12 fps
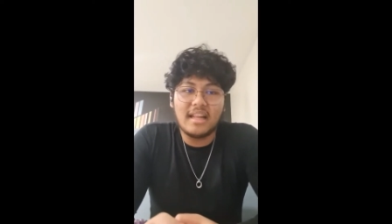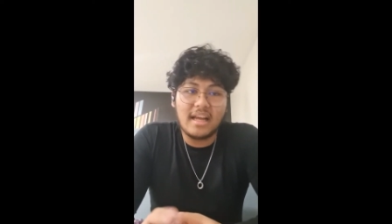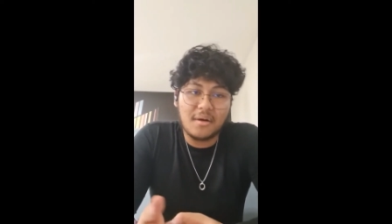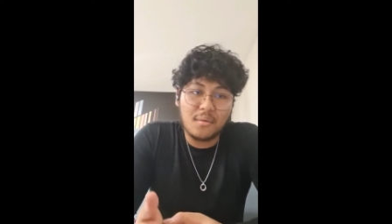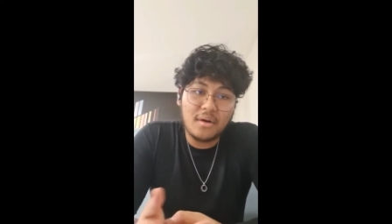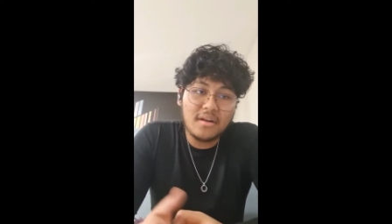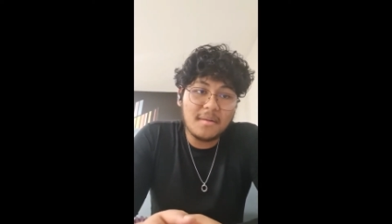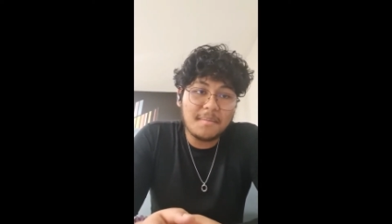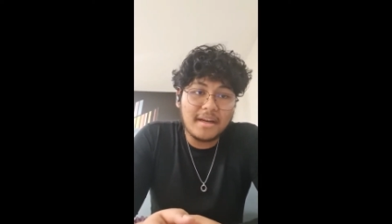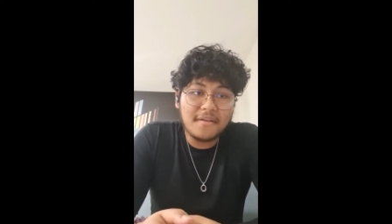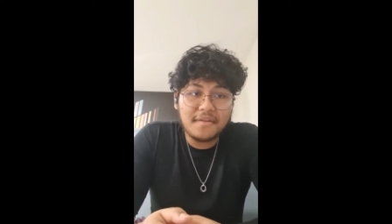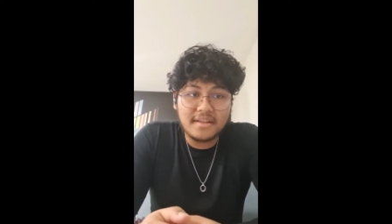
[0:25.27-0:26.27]
Now, one of the
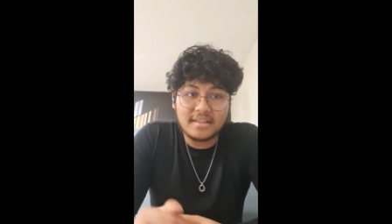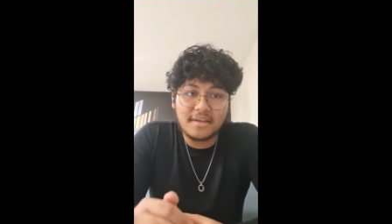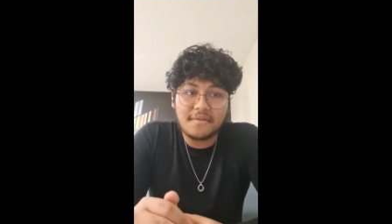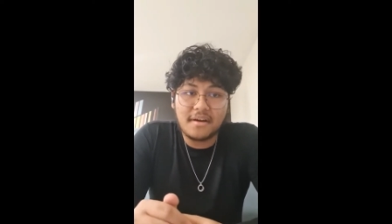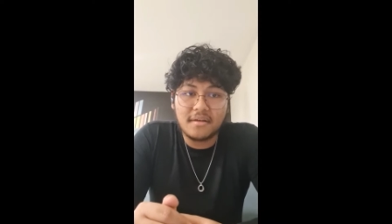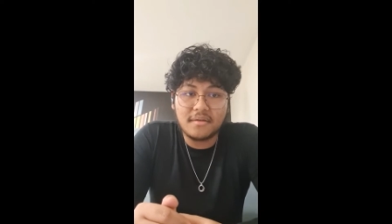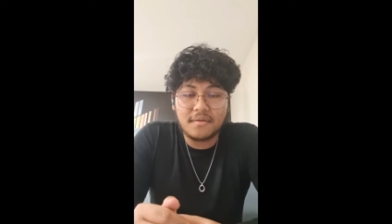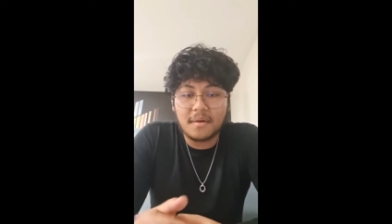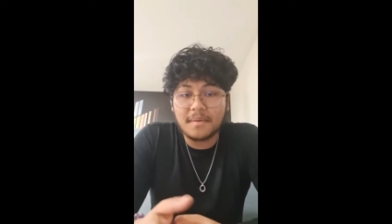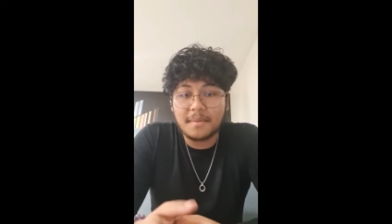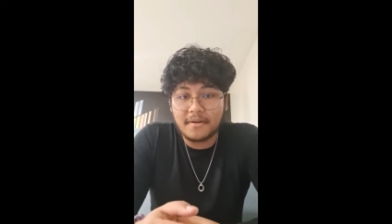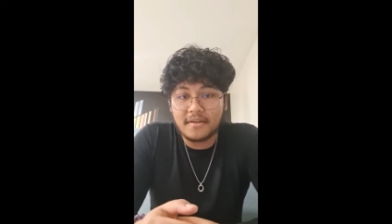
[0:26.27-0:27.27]
benefits I found
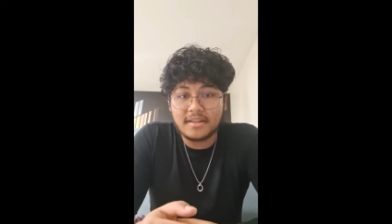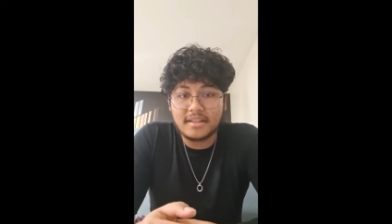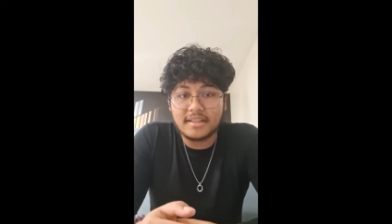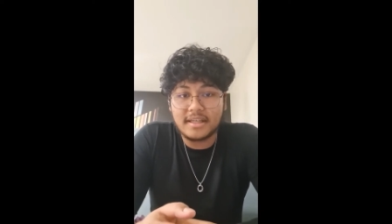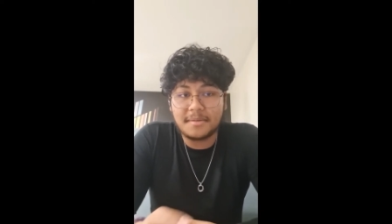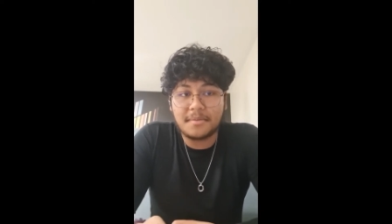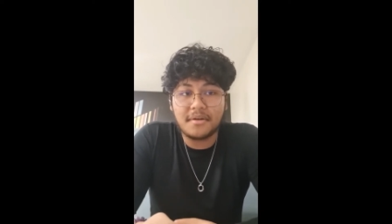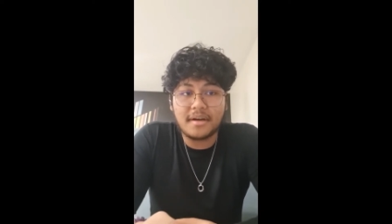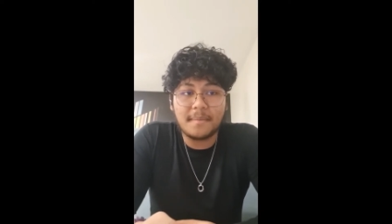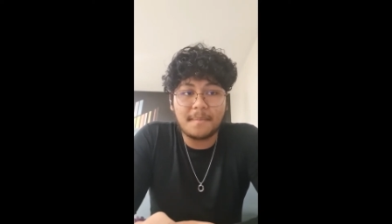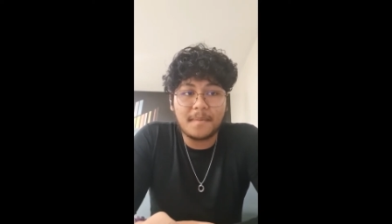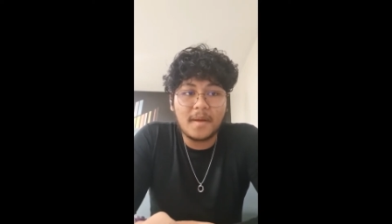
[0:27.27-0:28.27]
from the Foundation Science
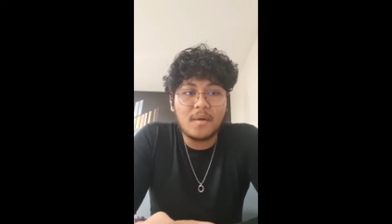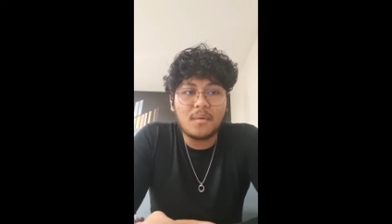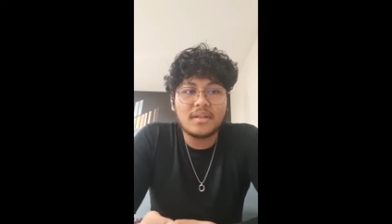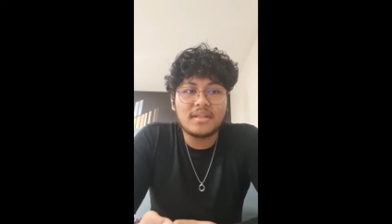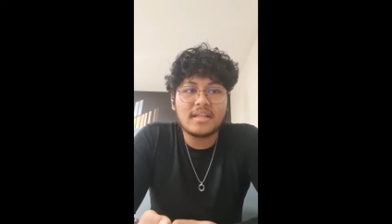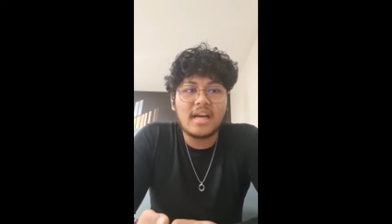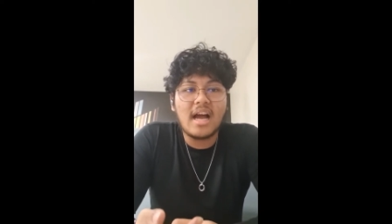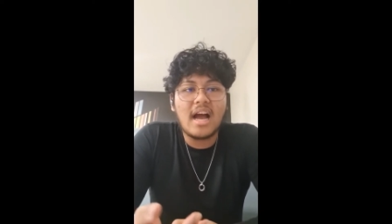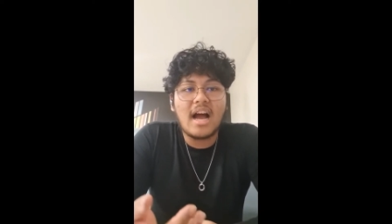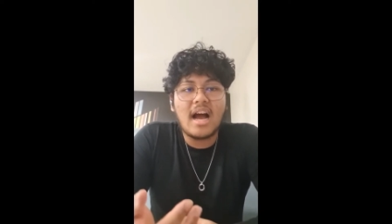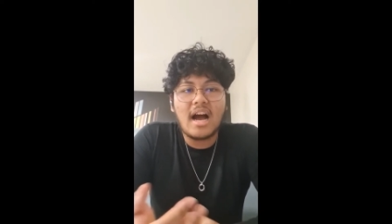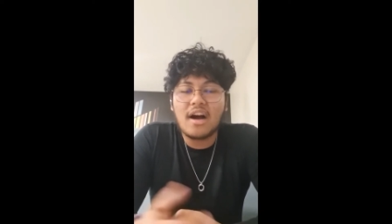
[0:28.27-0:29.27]
program was
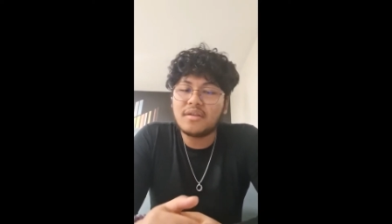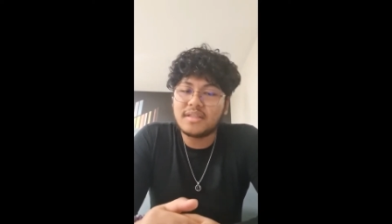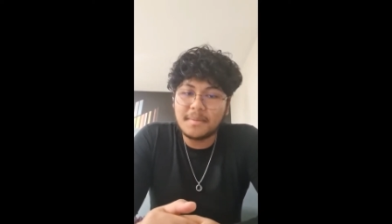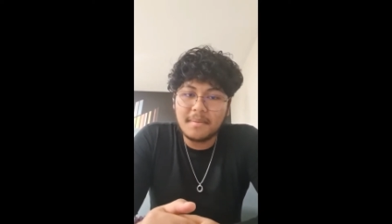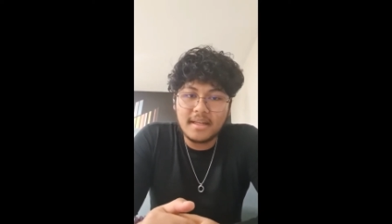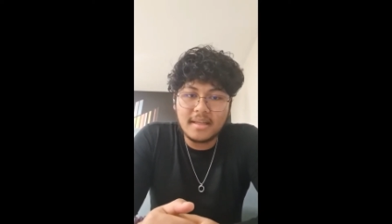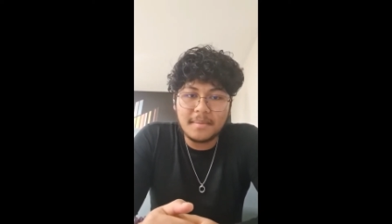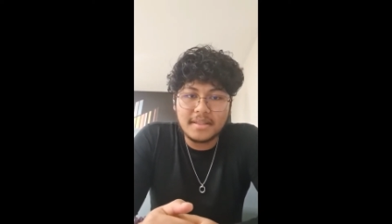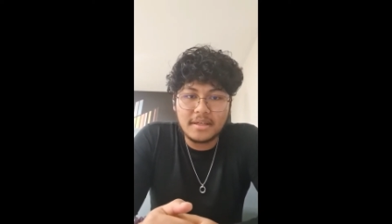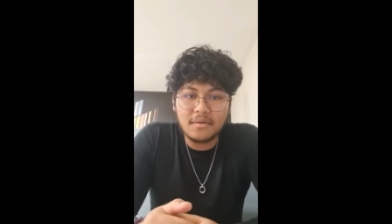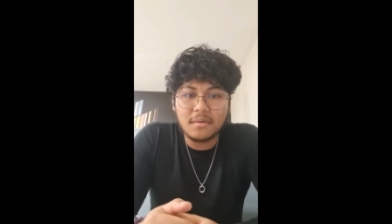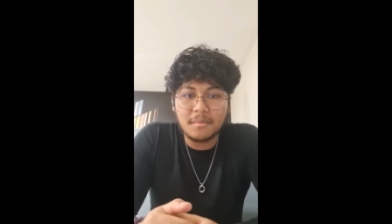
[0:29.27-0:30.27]
how similar the
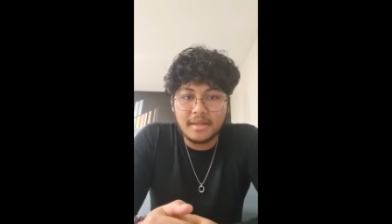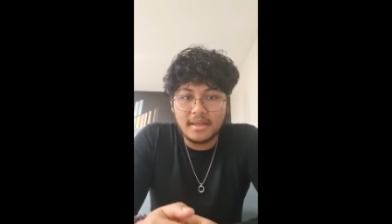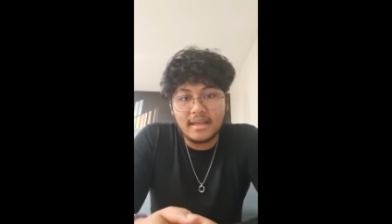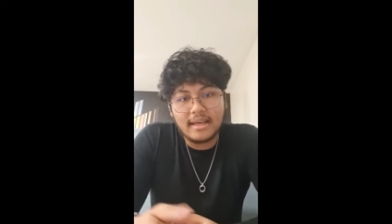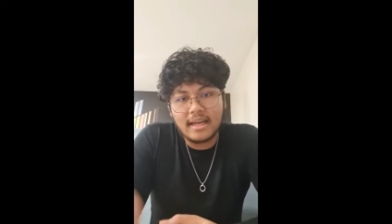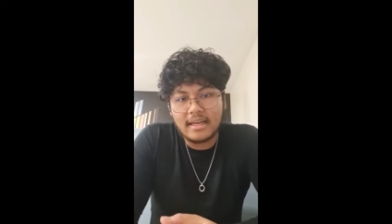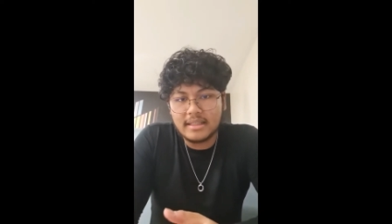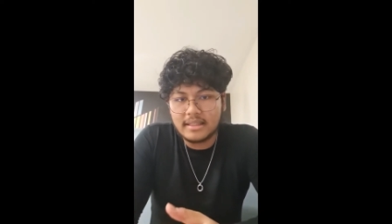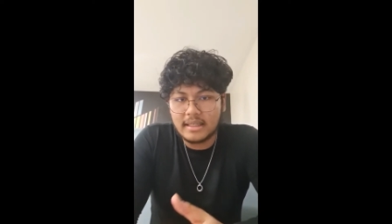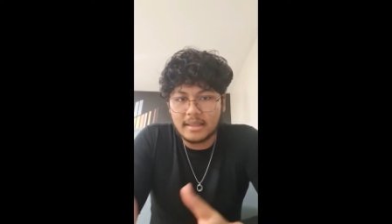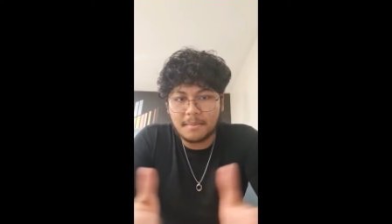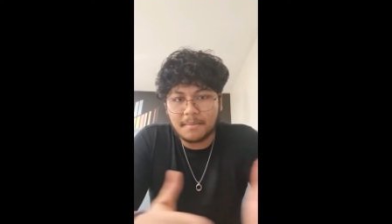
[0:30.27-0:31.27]
material will be, at
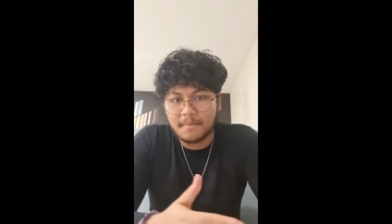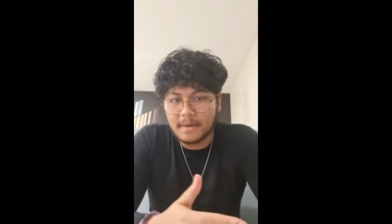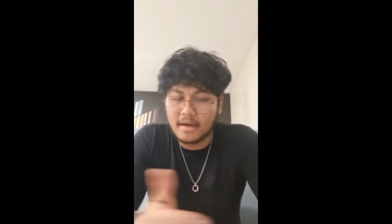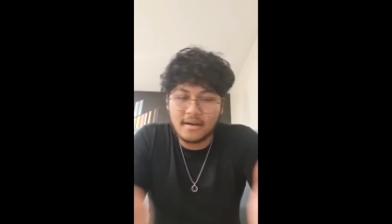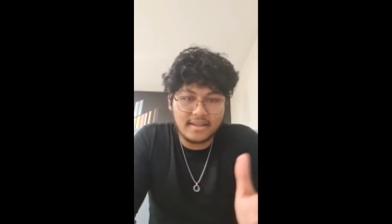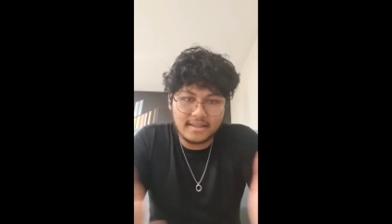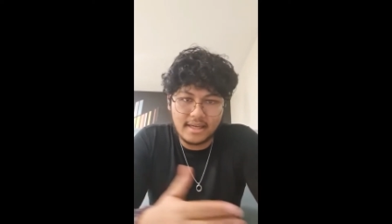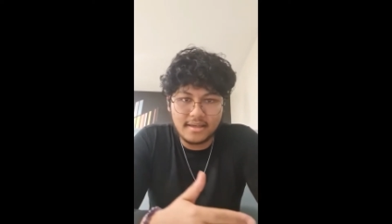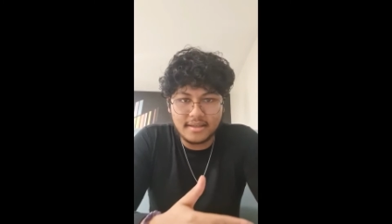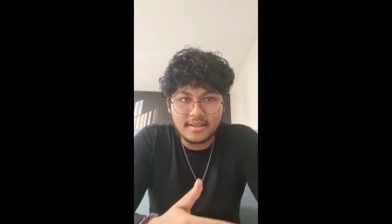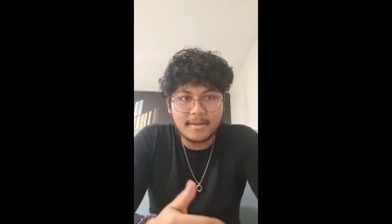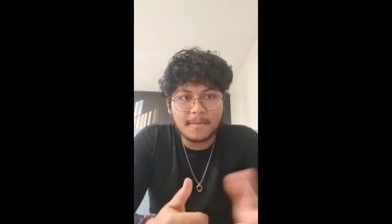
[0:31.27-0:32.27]
least in the early
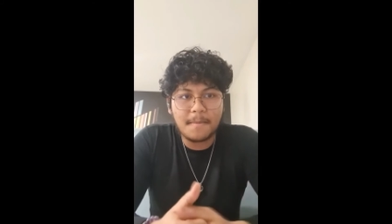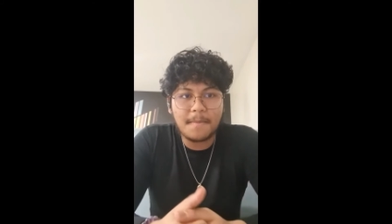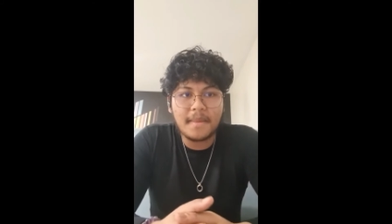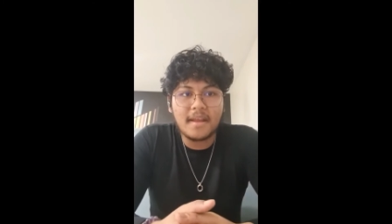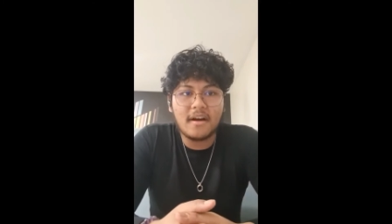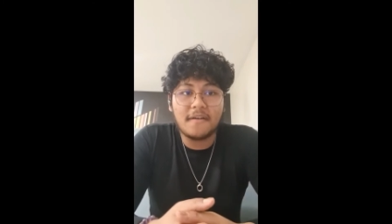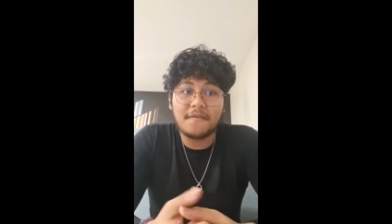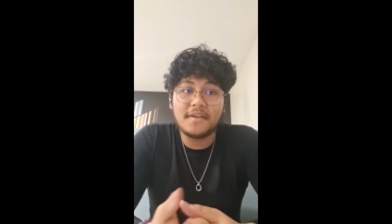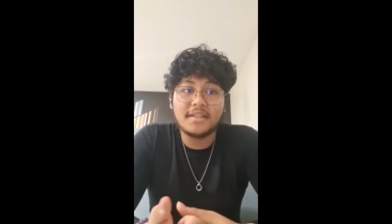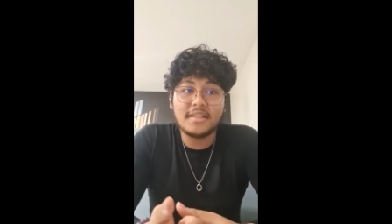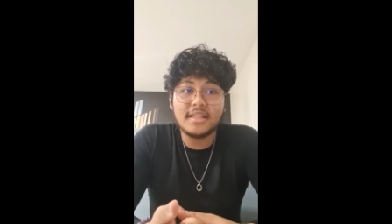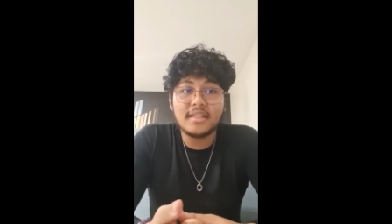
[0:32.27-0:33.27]
stages of
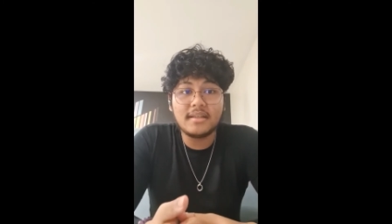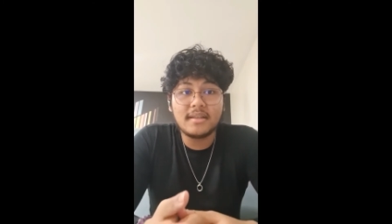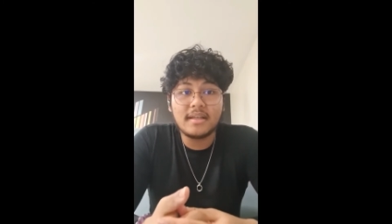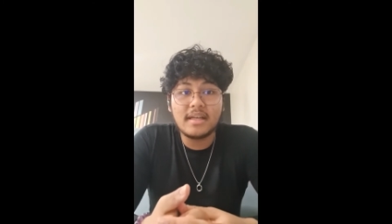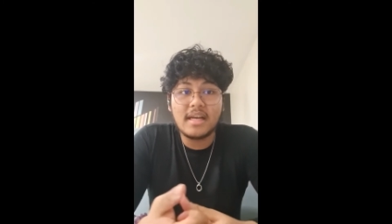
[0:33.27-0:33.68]
first year,